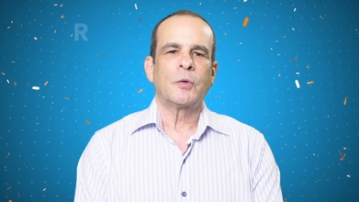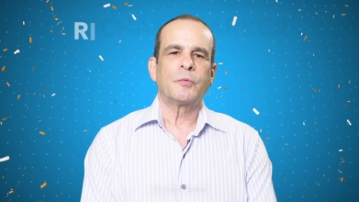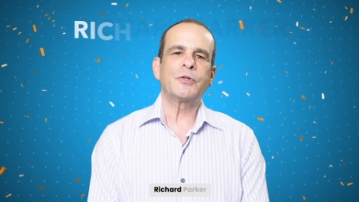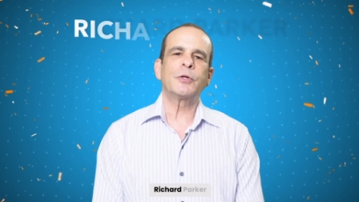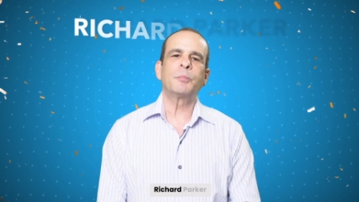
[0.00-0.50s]

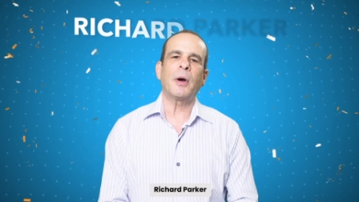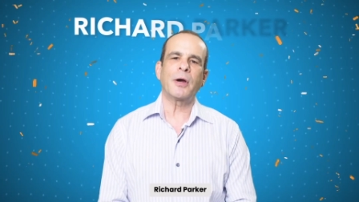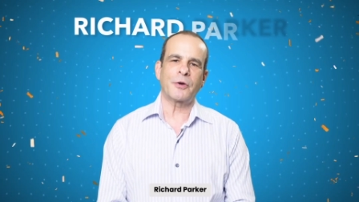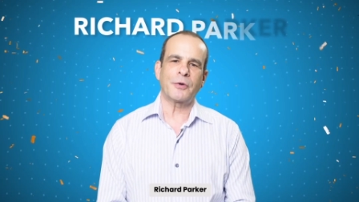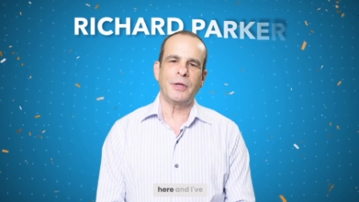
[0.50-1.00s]
Richard
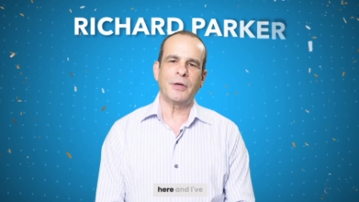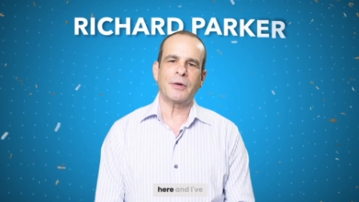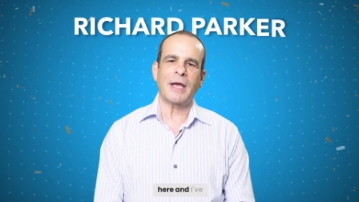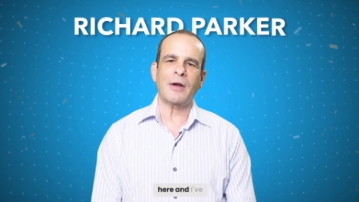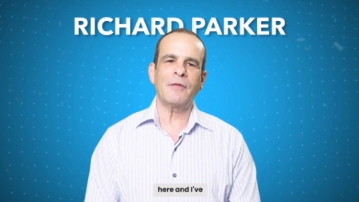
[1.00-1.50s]
Parker here,
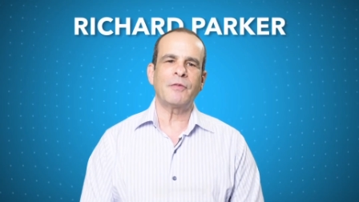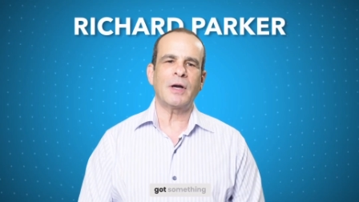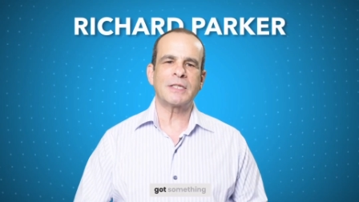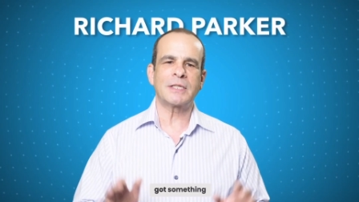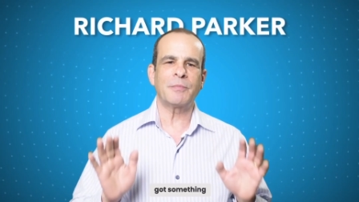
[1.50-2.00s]
and I've
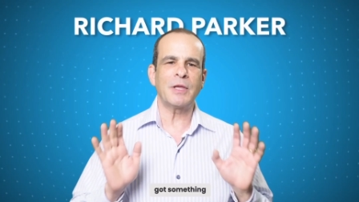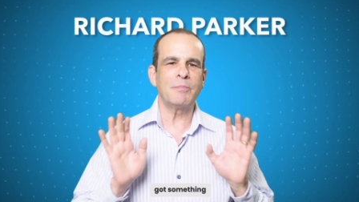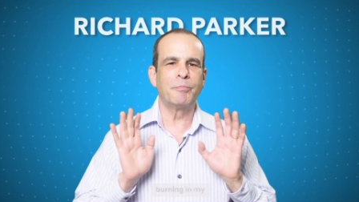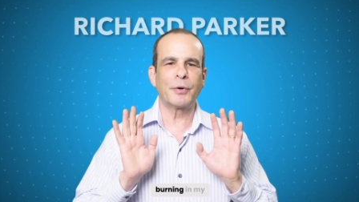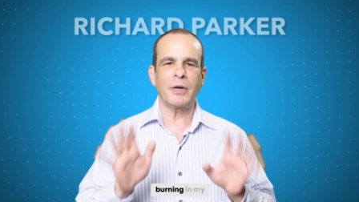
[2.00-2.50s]
got
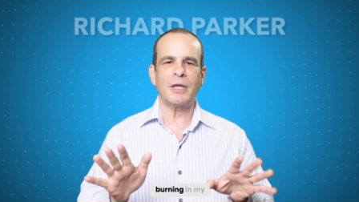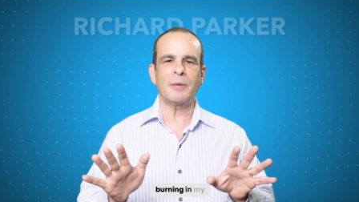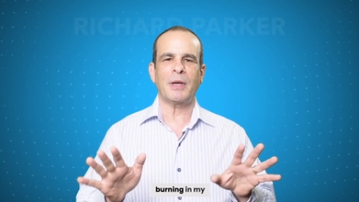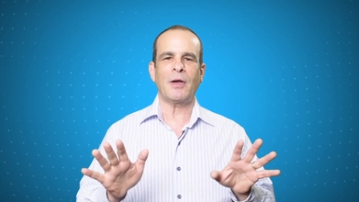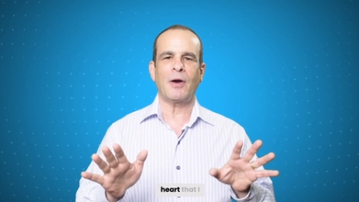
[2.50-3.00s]
something burning in
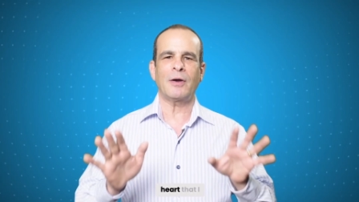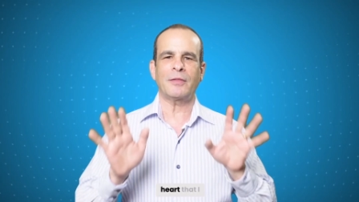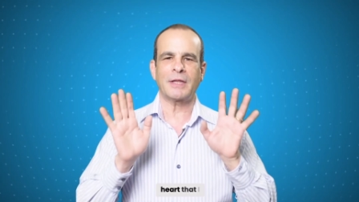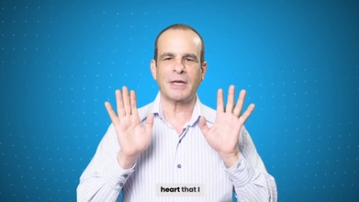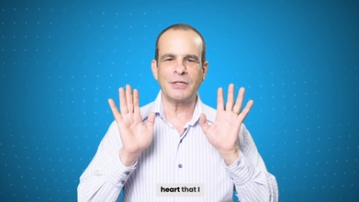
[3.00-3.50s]
my
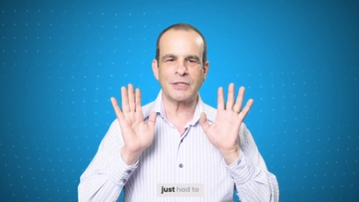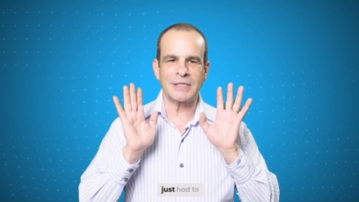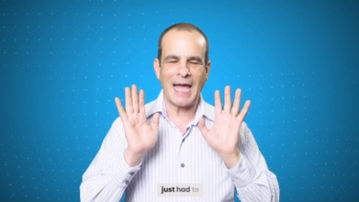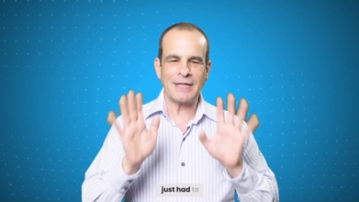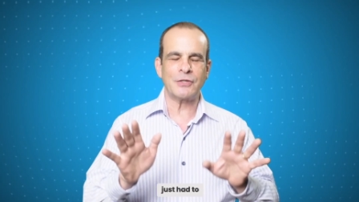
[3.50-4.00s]
heart that I just
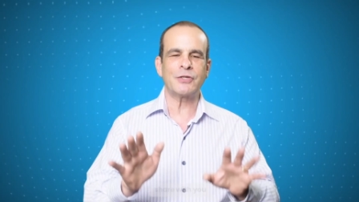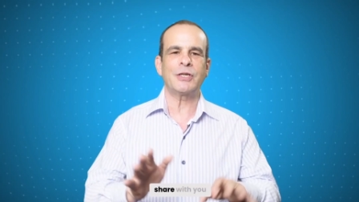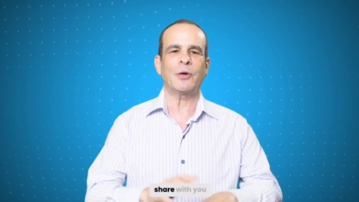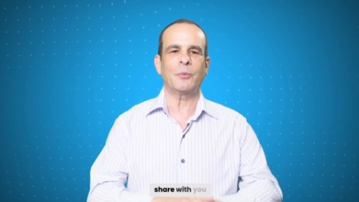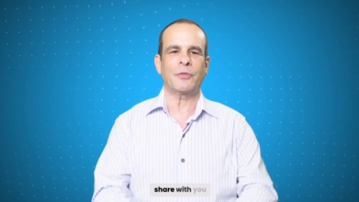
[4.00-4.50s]
had to
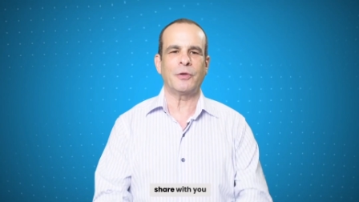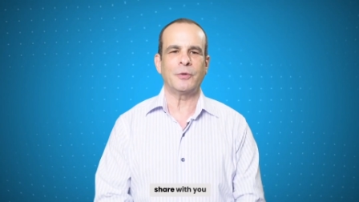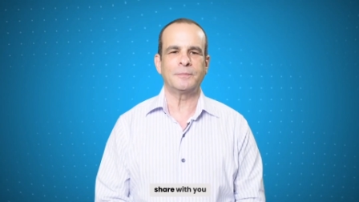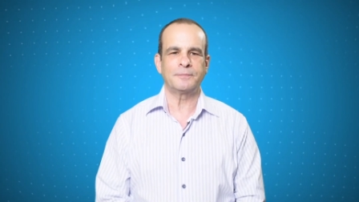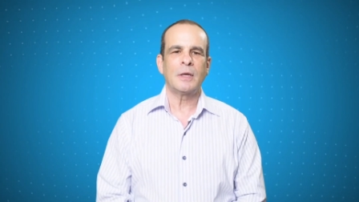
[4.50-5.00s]
share with you.